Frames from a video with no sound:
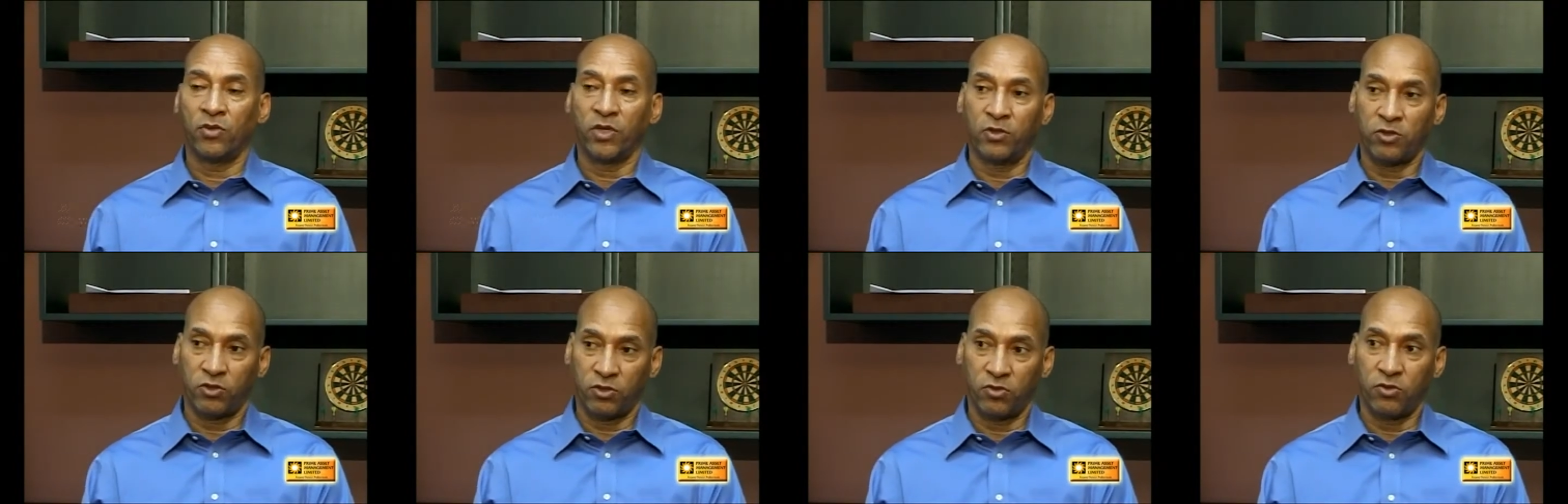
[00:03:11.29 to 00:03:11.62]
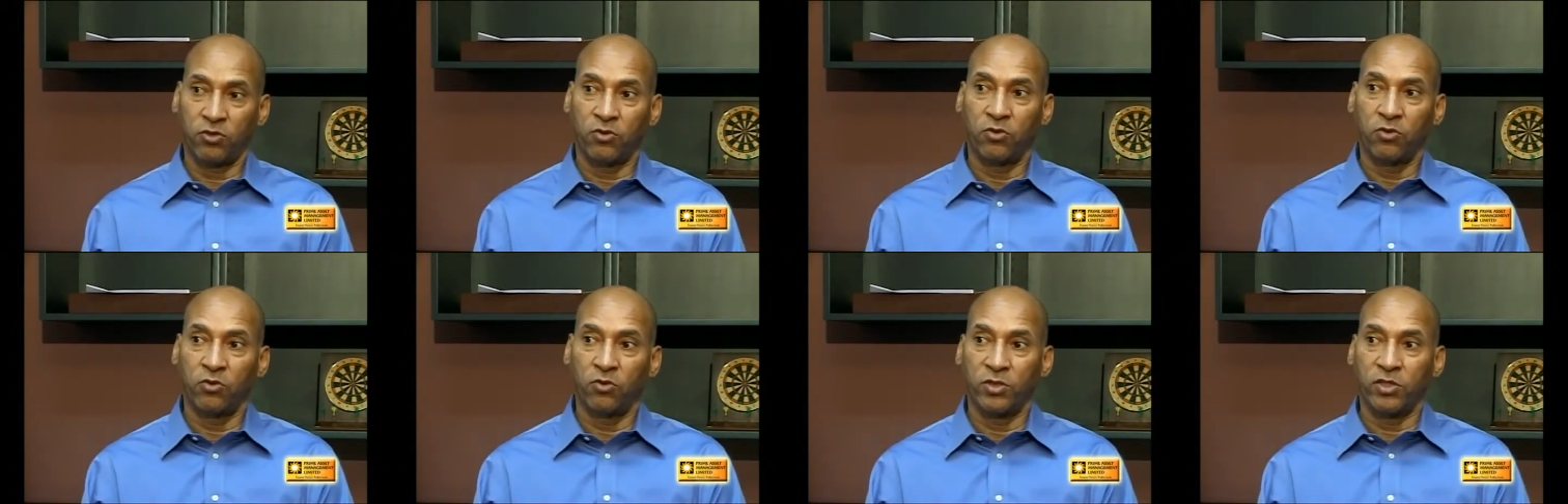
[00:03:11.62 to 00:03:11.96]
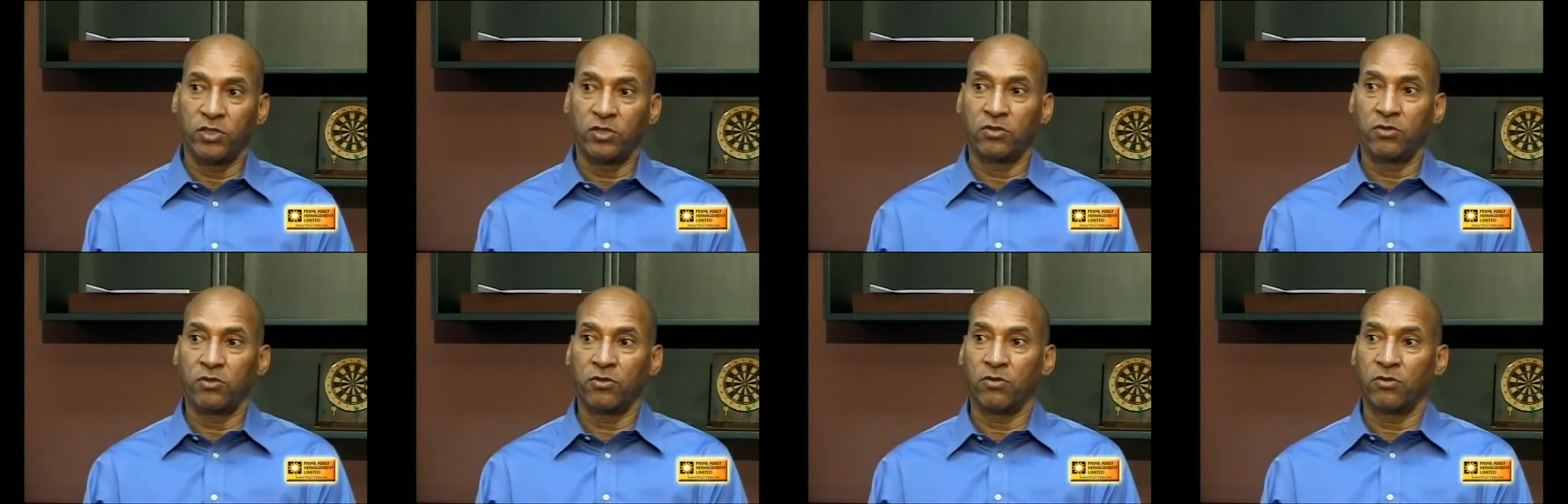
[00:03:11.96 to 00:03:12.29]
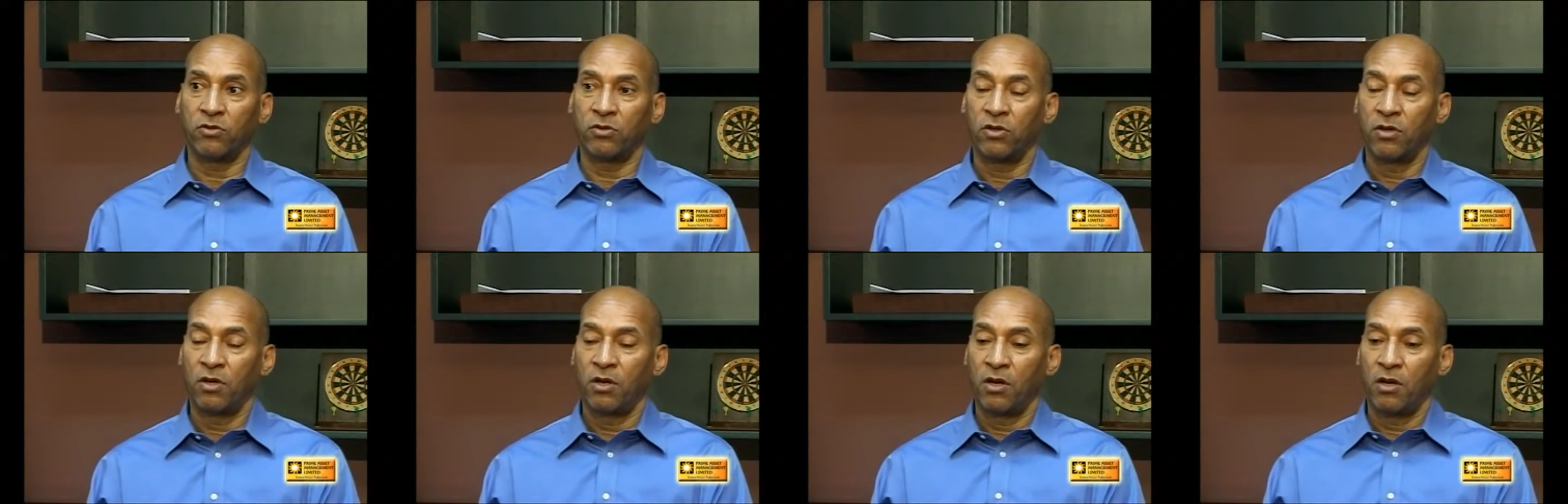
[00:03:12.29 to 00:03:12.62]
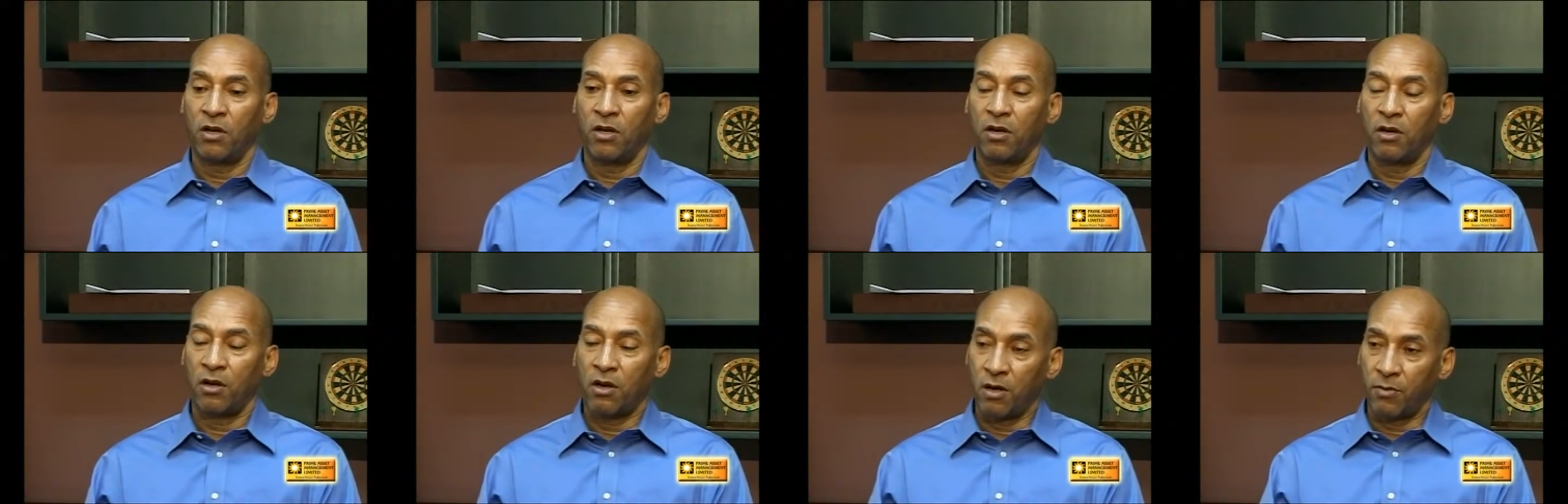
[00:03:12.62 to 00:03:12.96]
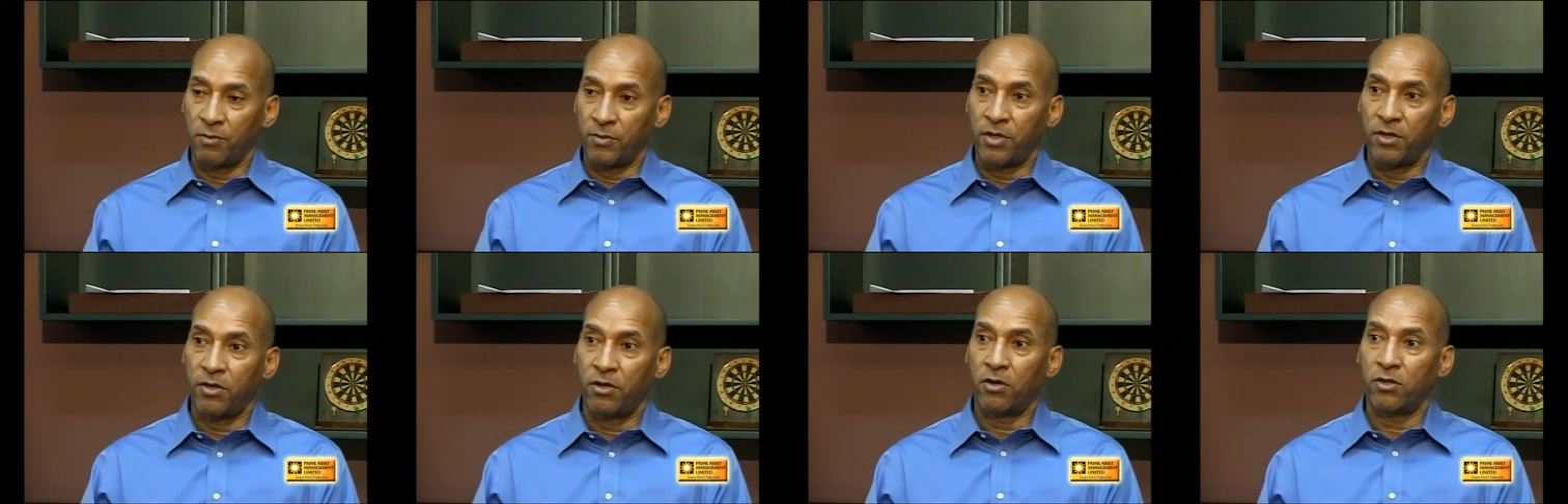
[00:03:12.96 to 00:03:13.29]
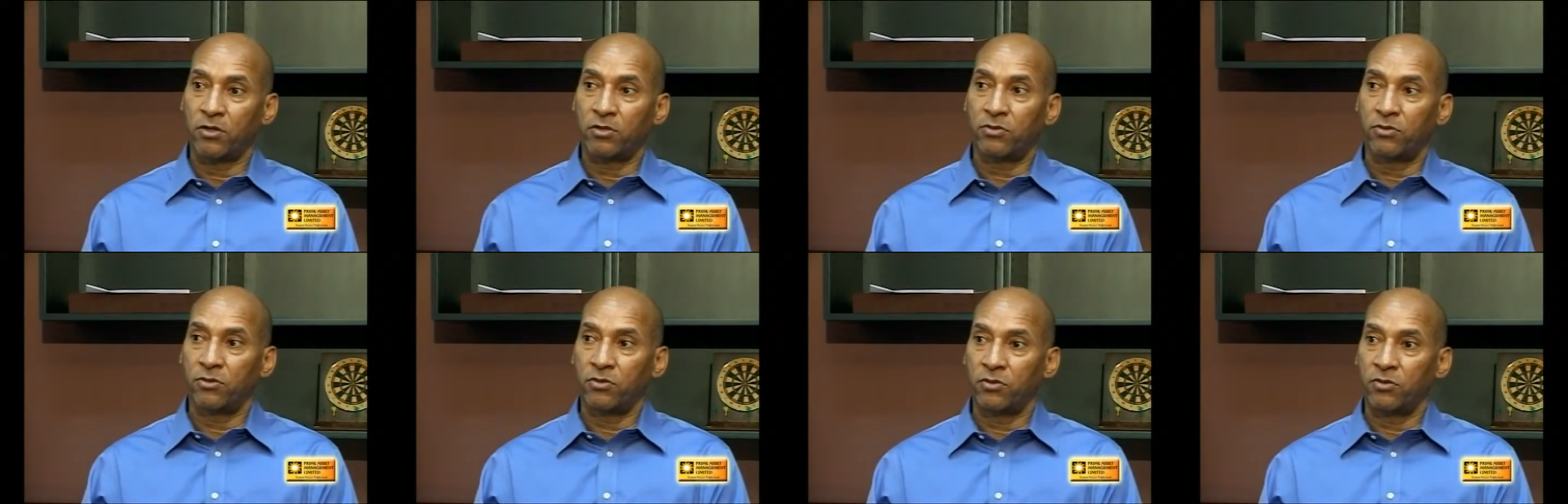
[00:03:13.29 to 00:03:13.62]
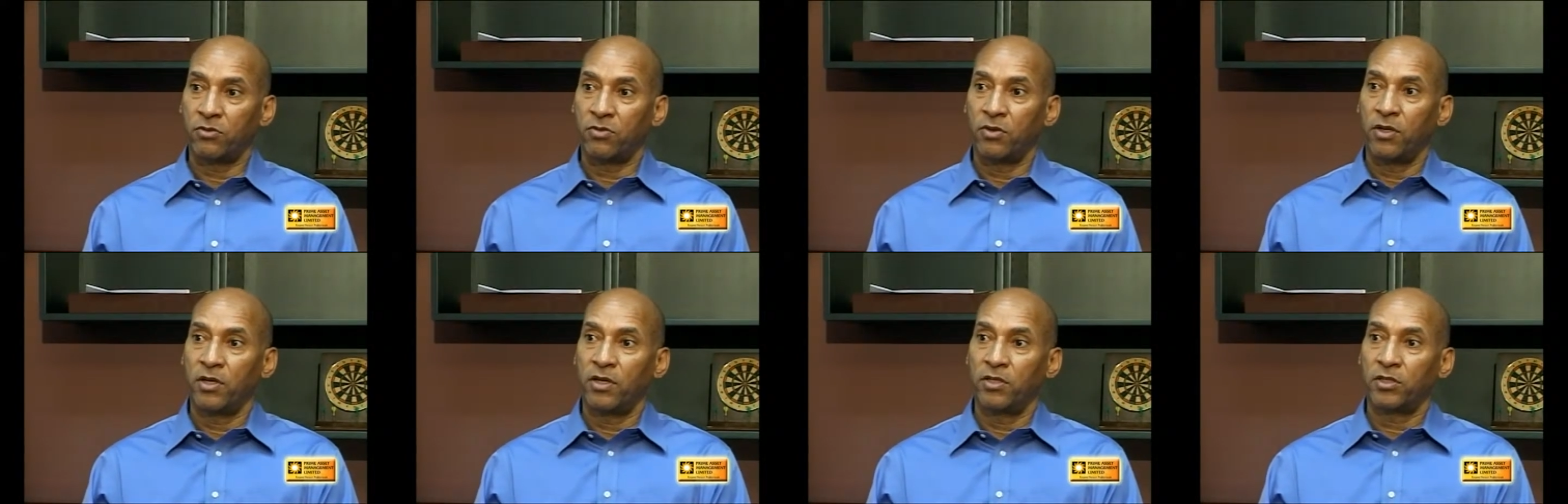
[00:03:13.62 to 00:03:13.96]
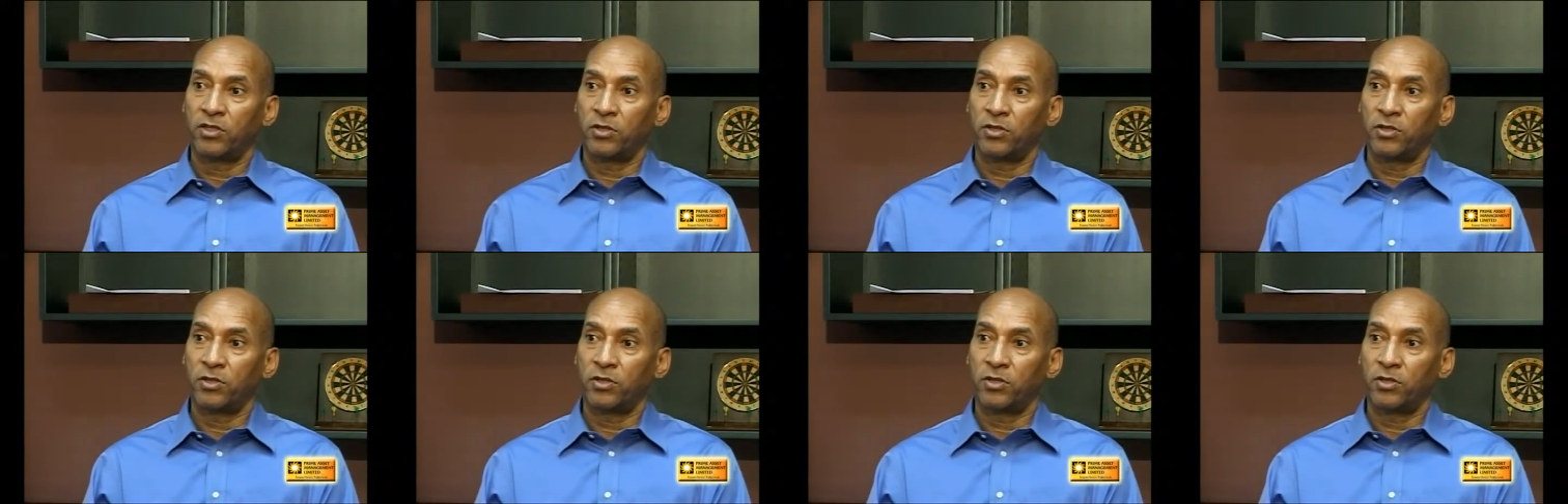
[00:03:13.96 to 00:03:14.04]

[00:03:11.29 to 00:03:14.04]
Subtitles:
we should do is to lobby or to